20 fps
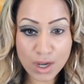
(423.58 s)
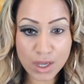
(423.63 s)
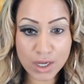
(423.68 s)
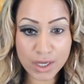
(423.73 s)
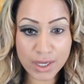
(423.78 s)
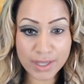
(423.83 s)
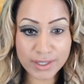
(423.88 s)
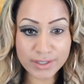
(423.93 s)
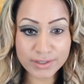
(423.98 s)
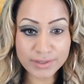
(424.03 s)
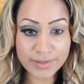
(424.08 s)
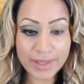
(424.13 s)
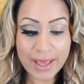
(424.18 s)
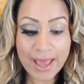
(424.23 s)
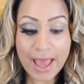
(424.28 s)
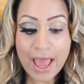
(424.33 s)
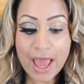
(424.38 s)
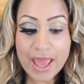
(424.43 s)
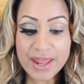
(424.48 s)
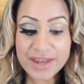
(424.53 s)
Okay,
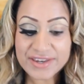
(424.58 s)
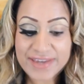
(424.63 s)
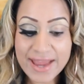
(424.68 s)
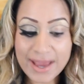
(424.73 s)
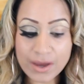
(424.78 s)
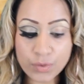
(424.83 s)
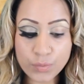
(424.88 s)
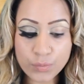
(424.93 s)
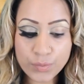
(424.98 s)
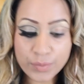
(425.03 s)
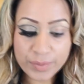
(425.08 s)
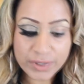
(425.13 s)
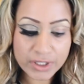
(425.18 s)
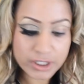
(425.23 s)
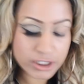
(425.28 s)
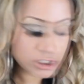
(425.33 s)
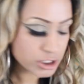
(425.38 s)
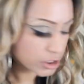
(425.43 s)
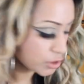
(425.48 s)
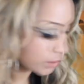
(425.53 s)
now what we're
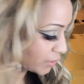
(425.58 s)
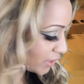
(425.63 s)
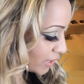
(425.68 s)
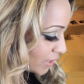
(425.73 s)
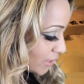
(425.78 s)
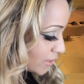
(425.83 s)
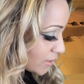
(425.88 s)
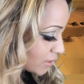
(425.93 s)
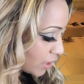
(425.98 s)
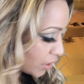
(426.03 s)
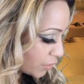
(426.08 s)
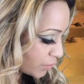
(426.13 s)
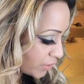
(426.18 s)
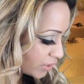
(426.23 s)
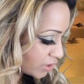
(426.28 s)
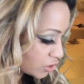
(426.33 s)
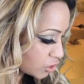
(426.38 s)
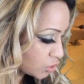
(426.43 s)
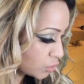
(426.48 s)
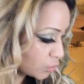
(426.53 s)
going to do is go
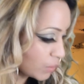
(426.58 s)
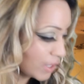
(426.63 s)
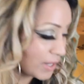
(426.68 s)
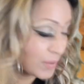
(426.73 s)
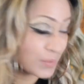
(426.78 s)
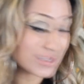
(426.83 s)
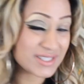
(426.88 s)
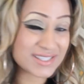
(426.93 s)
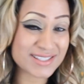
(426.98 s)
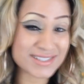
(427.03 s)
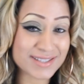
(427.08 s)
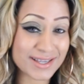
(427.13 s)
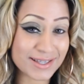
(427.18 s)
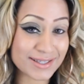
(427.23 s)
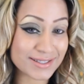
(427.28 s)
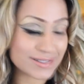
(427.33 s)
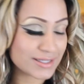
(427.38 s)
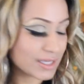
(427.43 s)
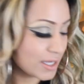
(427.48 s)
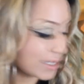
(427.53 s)
into our
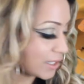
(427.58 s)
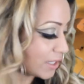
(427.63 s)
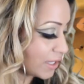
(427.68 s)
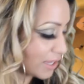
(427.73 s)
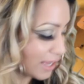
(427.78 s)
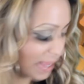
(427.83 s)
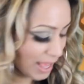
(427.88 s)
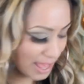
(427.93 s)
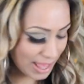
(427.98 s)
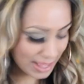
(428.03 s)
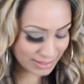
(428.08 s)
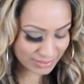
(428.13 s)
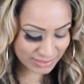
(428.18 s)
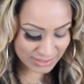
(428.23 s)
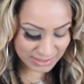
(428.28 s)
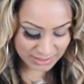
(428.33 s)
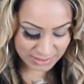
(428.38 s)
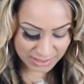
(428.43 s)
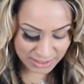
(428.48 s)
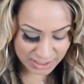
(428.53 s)
second colour, and
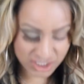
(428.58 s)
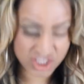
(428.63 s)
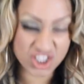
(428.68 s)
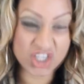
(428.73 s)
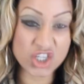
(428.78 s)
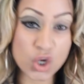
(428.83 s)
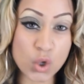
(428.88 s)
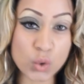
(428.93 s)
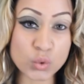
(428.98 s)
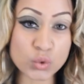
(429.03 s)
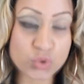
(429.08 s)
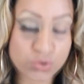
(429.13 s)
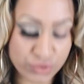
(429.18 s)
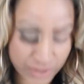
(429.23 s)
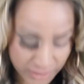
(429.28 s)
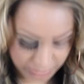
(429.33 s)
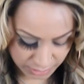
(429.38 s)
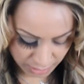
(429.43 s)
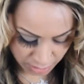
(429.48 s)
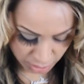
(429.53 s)
this is the gold
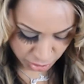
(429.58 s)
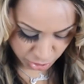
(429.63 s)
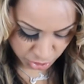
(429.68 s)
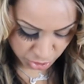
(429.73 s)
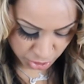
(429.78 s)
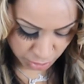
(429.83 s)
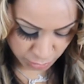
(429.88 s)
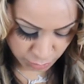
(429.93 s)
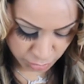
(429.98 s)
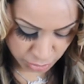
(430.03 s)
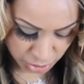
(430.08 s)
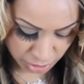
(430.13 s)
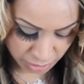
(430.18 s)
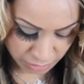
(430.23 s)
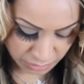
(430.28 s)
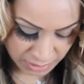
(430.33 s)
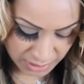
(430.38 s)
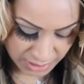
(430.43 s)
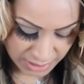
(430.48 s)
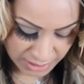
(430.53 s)
green that I showed
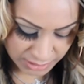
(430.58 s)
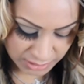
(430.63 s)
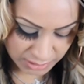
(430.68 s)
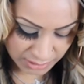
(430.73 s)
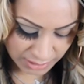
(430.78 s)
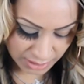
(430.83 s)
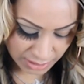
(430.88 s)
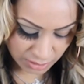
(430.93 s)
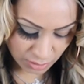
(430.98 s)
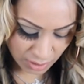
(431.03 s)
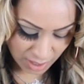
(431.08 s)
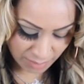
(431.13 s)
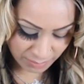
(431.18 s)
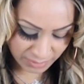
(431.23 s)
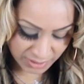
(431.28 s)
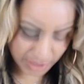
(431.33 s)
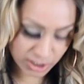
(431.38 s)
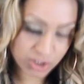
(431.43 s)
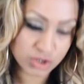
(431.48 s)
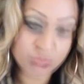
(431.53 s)
you. So get your
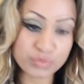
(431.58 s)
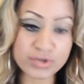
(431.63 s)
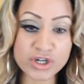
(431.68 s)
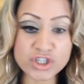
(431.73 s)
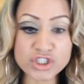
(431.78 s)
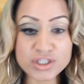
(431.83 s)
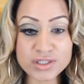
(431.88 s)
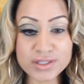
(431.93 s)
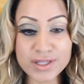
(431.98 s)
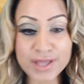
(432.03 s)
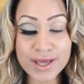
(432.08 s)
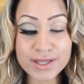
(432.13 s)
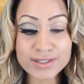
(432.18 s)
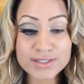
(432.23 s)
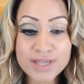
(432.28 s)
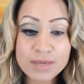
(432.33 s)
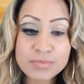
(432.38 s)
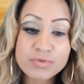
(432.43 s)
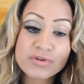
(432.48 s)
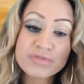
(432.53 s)
application brush in there,
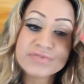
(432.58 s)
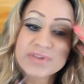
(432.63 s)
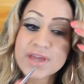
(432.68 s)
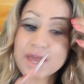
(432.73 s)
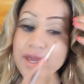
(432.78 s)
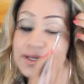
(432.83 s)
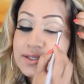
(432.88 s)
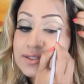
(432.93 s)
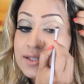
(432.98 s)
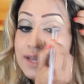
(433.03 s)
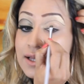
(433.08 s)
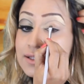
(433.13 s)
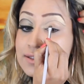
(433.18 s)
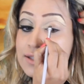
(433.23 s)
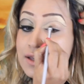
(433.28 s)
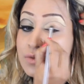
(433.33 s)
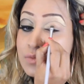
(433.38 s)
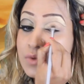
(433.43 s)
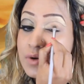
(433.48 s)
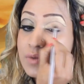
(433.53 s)
tap off the excess,
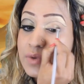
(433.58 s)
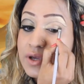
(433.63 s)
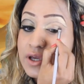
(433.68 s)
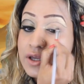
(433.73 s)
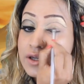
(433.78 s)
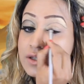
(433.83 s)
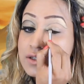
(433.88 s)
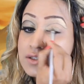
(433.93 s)
and what we're going to